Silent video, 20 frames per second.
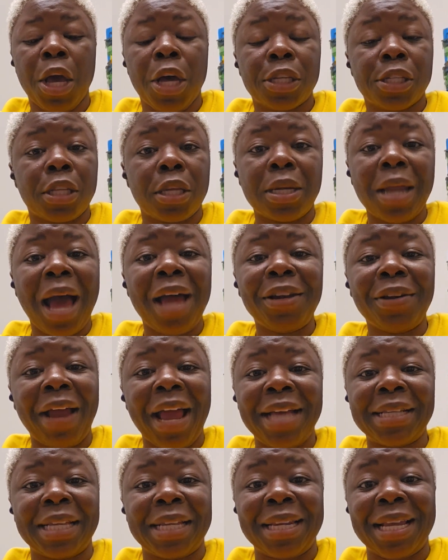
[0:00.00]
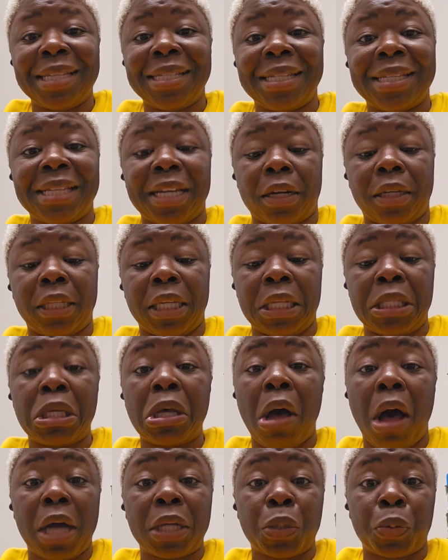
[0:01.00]
So the doctor hasn't necessarily
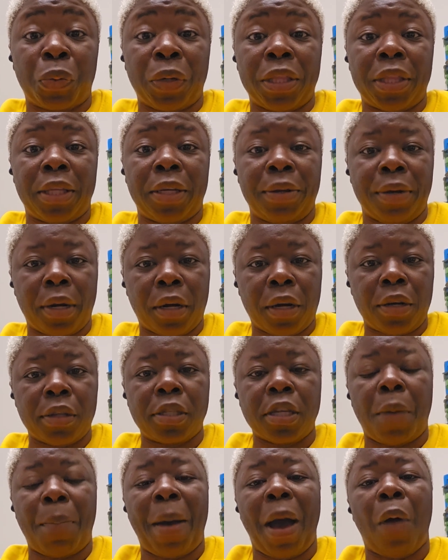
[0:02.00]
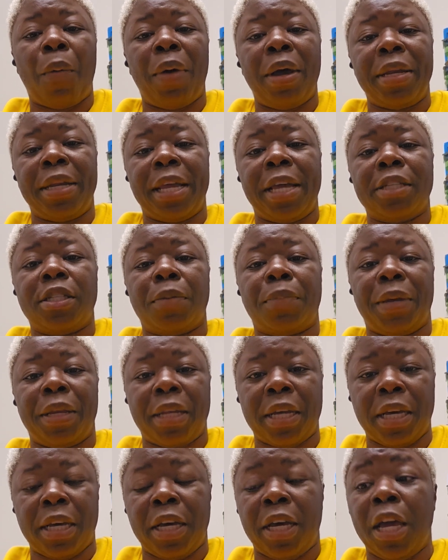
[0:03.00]
talked with the nurse about what needs to be
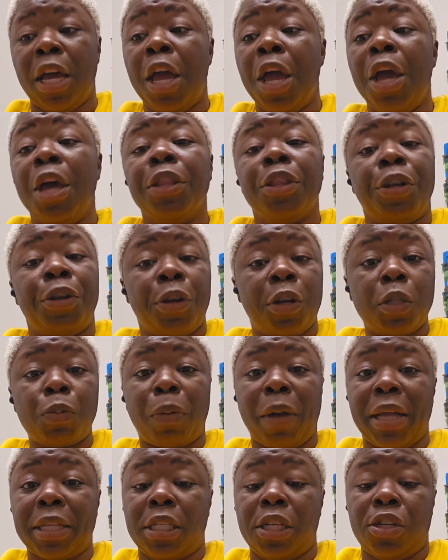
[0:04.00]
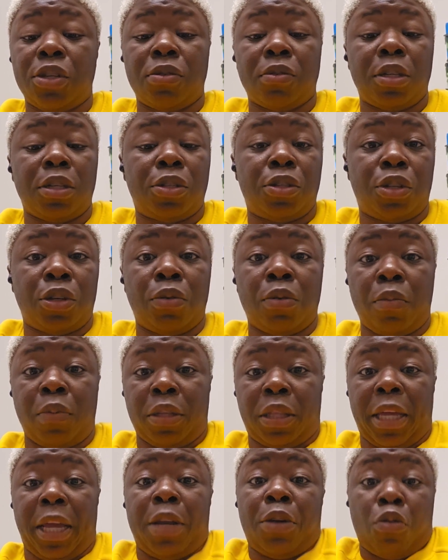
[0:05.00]
done. The nurse practitioner is doing
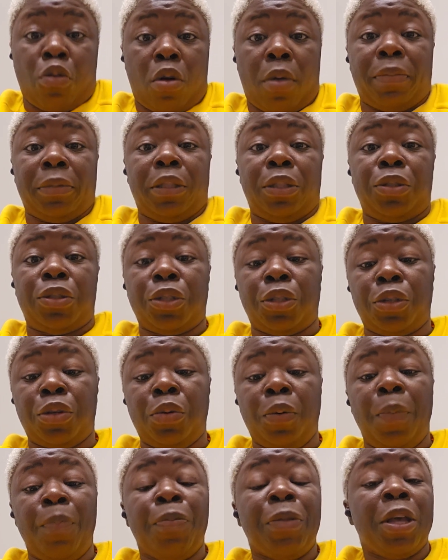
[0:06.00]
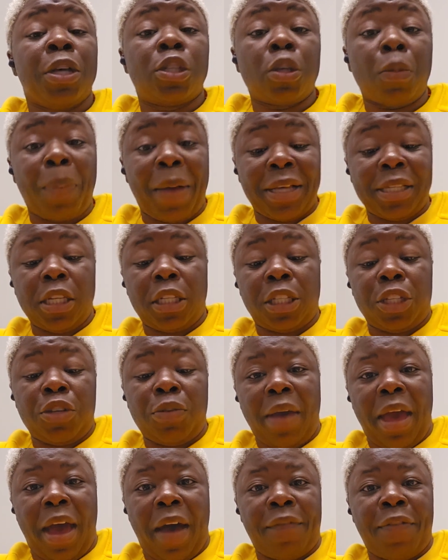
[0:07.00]
what they normally do. So basically you
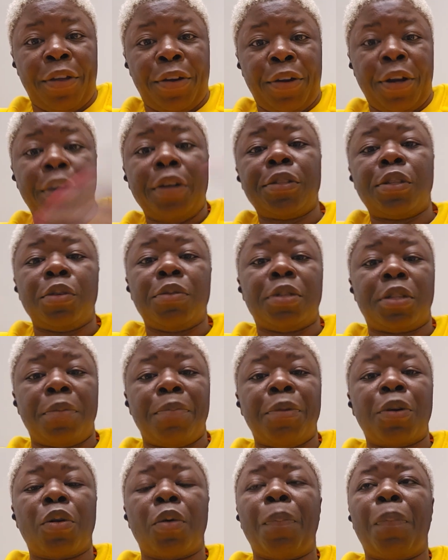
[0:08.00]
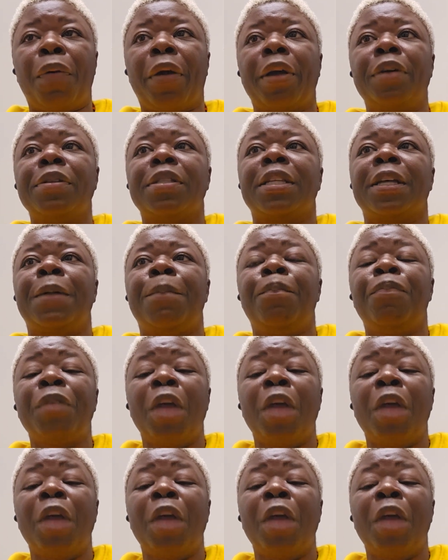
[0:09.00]
have the nurse who's the middle person.